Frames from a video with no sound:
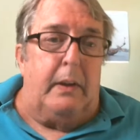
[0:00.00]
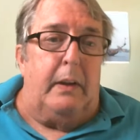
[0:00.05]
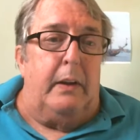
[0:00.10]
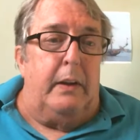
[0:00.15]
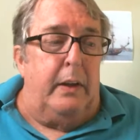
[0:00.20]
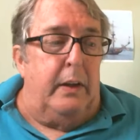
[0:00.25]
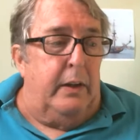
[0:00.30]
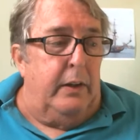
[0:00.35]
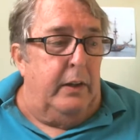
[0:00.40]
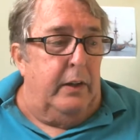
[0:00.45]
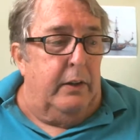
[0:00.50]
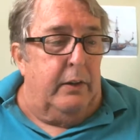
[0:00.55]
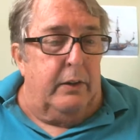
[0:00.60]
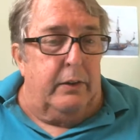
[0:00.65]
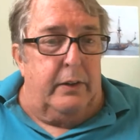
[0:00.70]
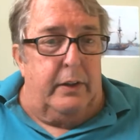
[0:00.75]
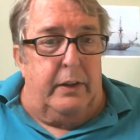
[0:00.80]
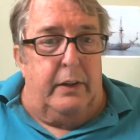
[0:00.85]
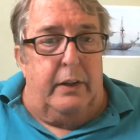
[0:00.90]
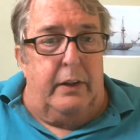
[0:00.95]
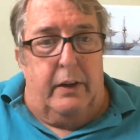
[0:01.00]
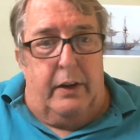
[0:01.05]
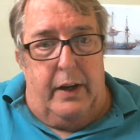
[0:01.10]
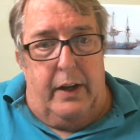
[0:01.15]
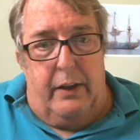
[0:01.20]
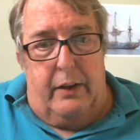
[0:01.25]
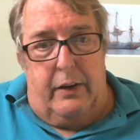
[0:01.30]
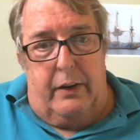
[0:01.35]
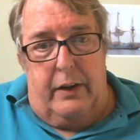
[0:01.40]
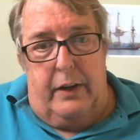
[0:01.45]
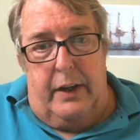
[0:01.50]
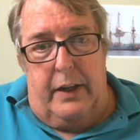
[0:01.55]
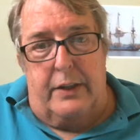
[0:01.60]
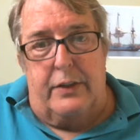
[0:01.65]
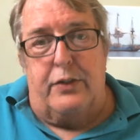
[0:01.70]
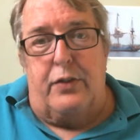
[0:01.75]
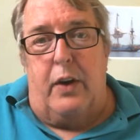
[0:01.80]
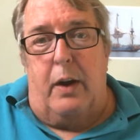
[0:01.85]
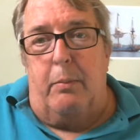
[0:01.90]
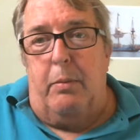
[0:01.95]
you're either
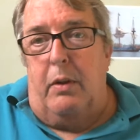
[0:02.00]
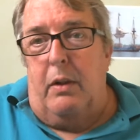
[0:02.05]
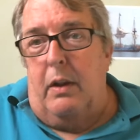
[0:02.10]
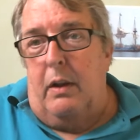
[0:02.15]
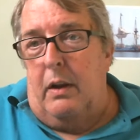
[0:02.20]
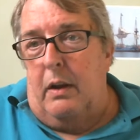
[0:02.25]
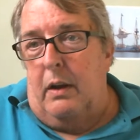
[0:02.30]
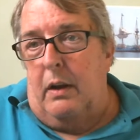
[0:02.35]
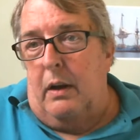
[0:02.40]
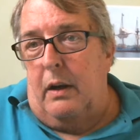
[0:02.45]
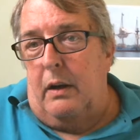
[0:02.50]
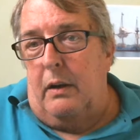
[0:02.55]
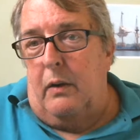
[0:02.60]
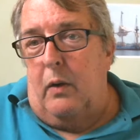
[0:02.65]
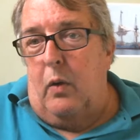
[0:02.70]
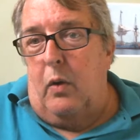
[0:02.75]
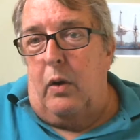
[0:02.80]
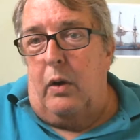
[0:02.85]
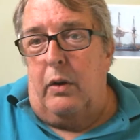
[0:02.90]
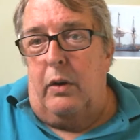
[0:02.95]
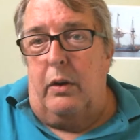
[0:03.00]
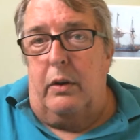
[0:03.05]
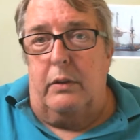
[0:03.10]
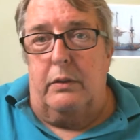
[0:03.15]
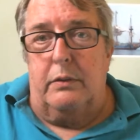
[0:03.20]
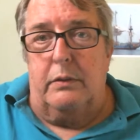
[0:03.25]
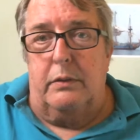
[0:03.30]
in trouble or